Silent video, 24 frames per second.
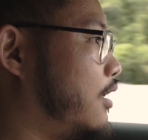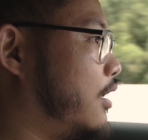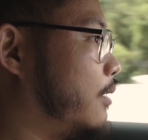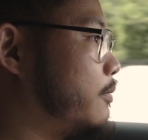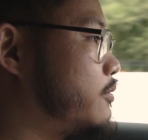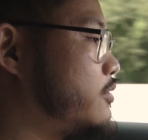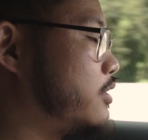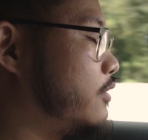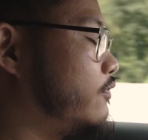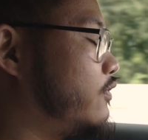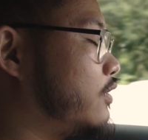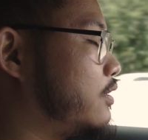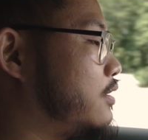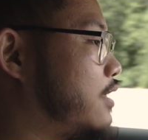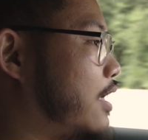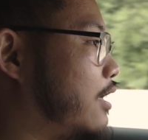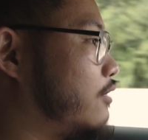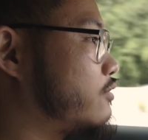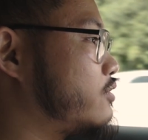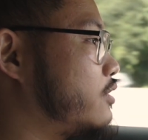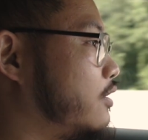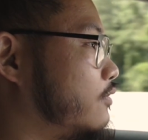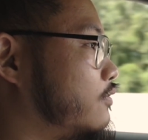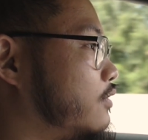upshifting,
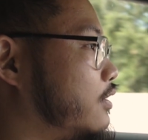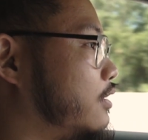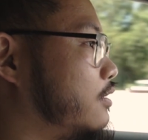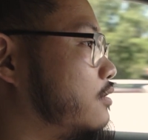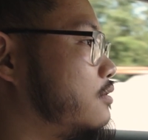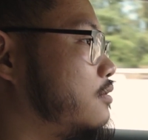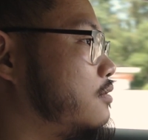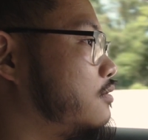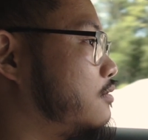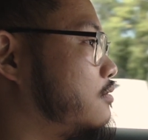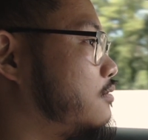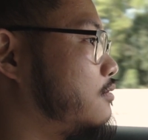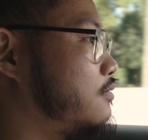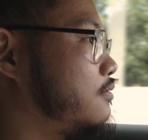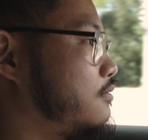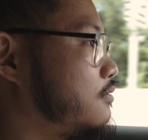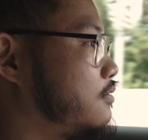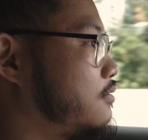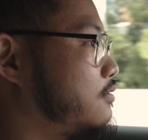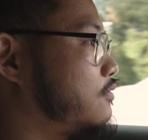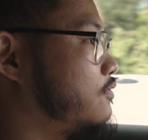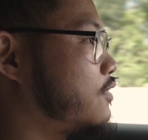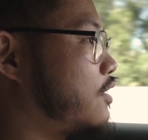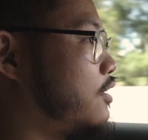downshifting, it's
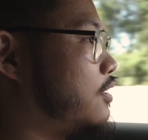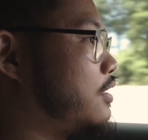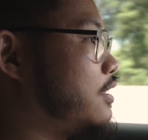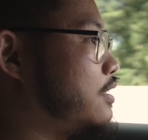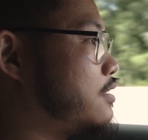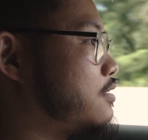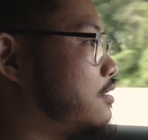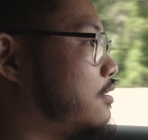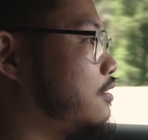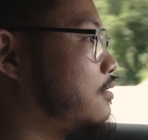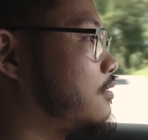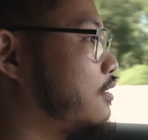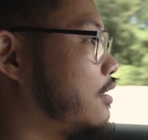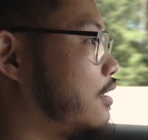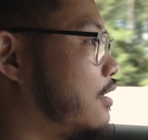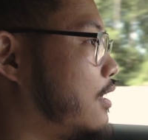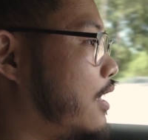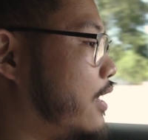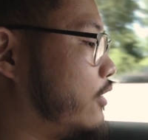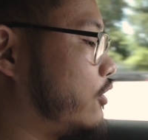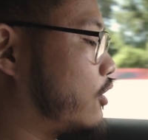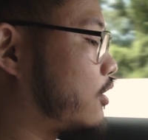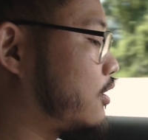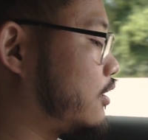very easy.
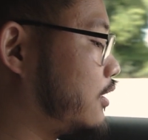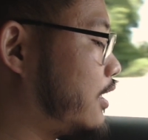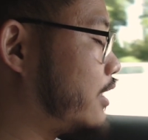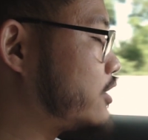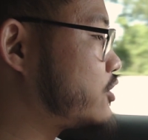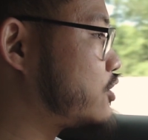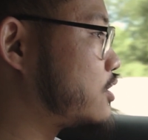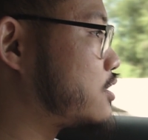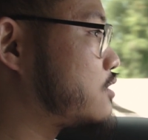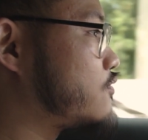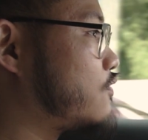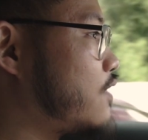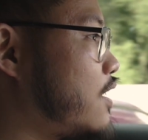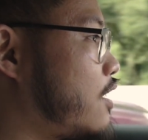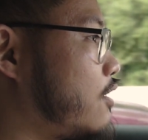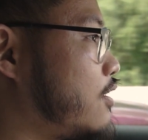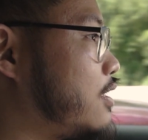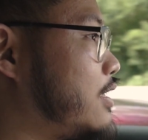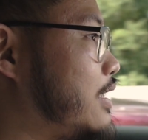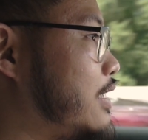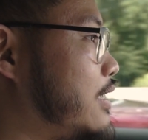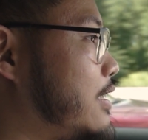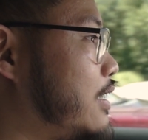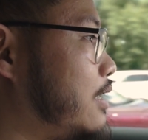And the clutch is very